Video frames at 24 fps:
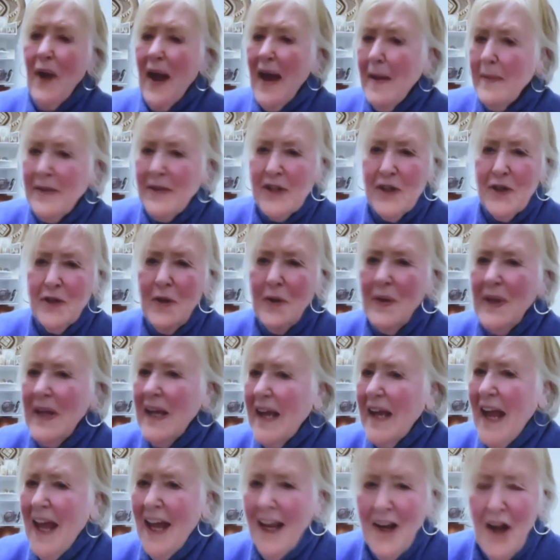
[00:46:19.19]
absolutely
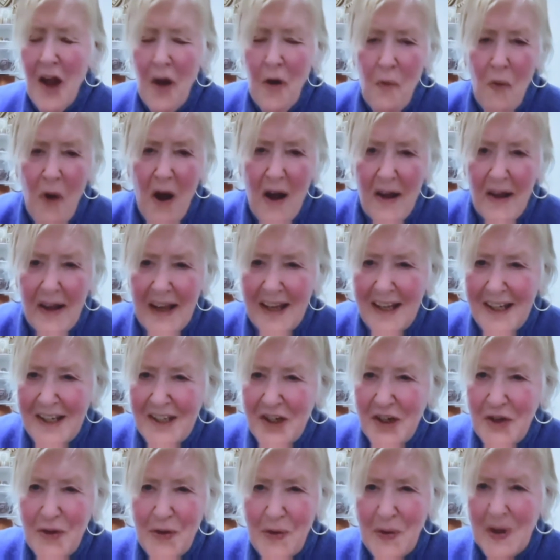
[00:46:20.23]
cannot walk
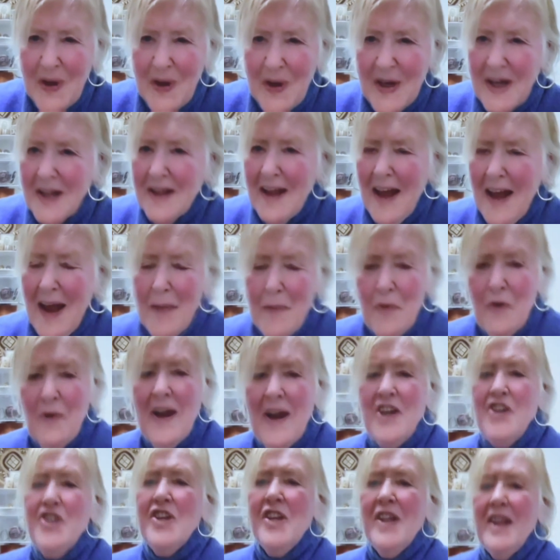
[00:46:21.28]
into a
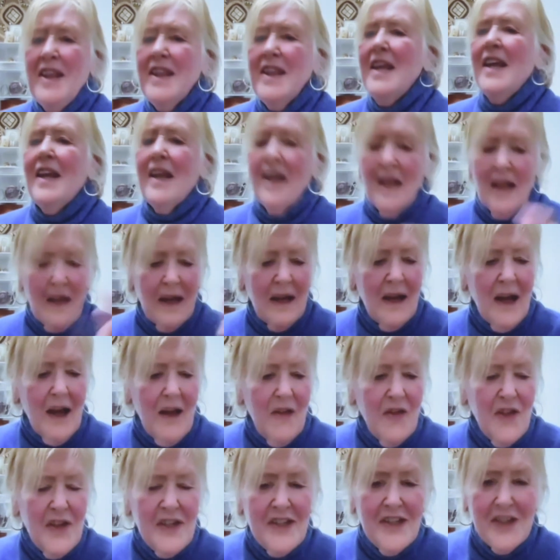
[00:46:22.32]
collaboration thinking
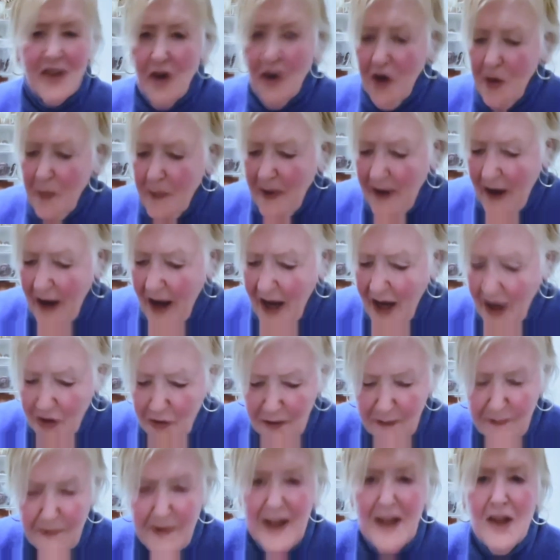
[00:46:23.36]
this is going to be
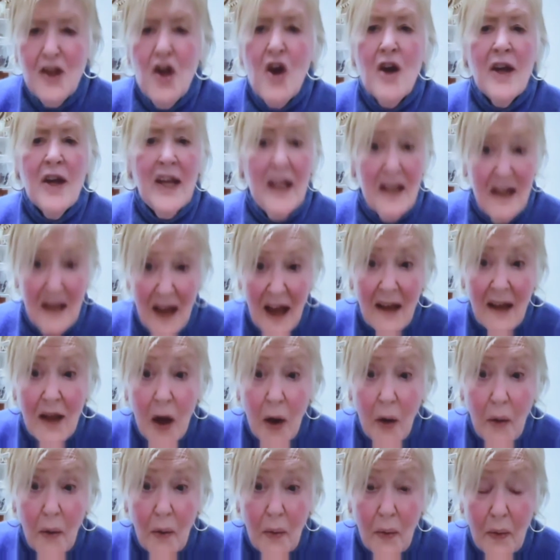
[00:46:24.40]
100 feet long and
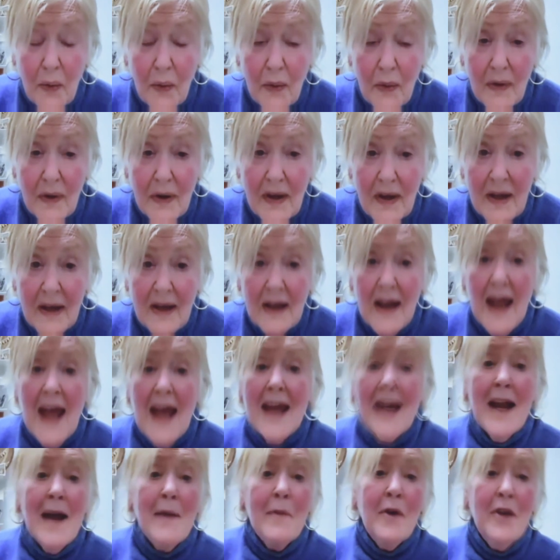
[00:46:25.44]
yellow. Yes.
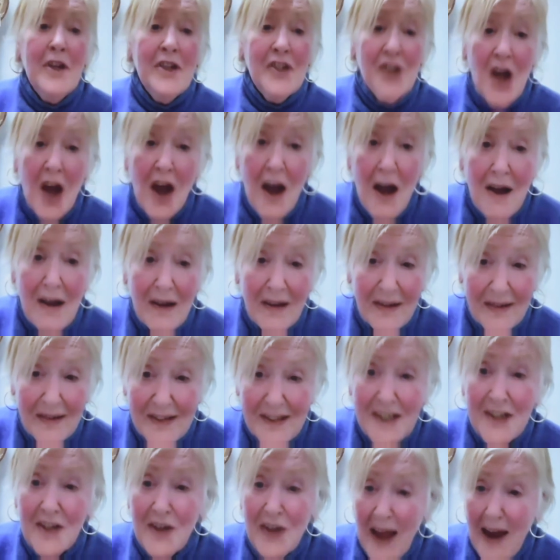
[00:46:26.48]
And I'm going to talk
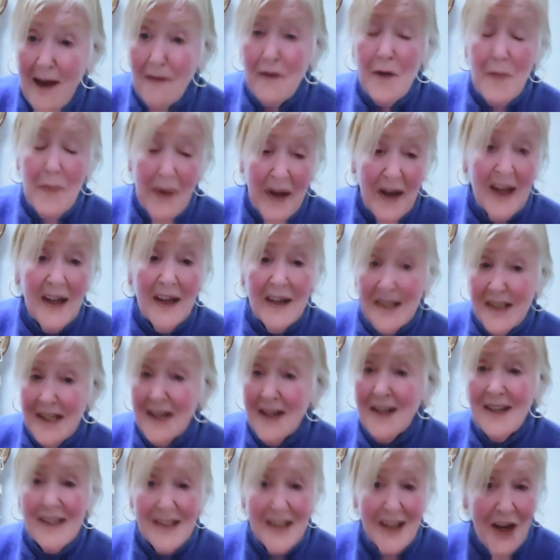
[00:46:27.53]
till everybody until
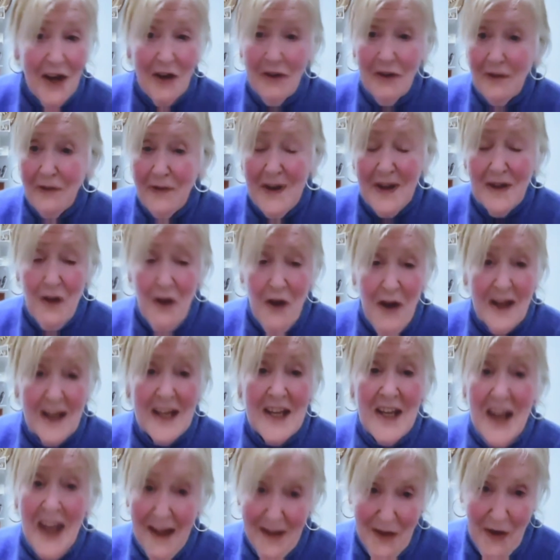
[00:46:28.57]
it's 100 feet long
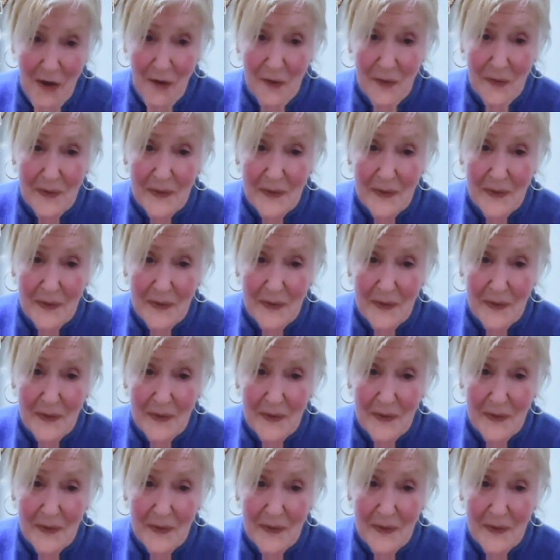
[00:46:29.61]
and yellow,